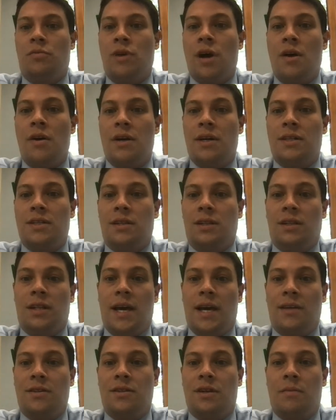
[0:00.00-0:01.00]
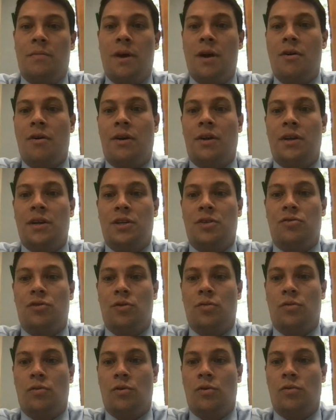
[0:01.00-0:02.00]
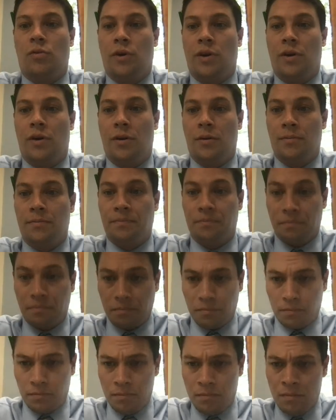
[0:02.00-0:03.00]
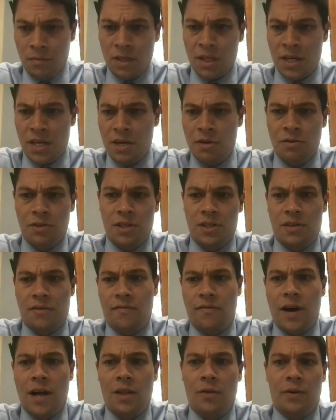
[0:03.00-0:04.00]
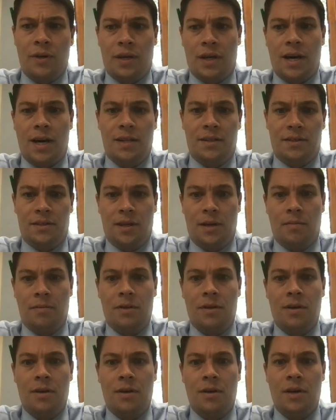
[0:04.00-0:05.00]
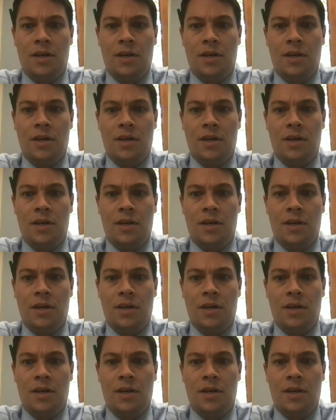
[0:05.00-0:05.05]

Browning selects an American History Award winner, he uses the following concept.